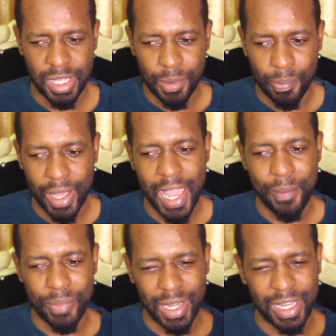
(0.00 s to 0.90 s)
But I
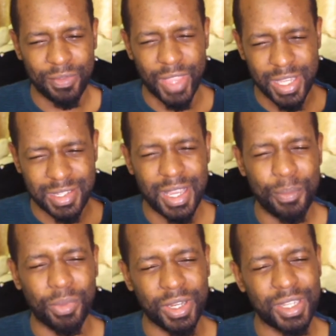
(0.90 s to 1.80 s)
believe that
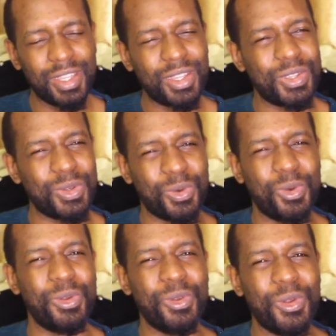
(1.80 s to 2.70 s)
somebody, you
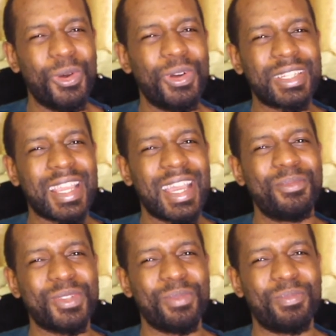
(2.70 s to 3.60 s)
will not
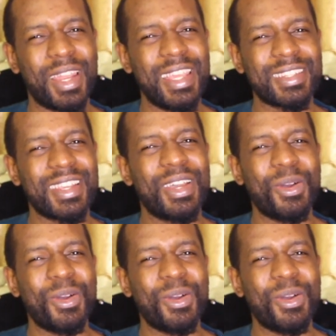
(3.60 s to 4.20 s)
come to a place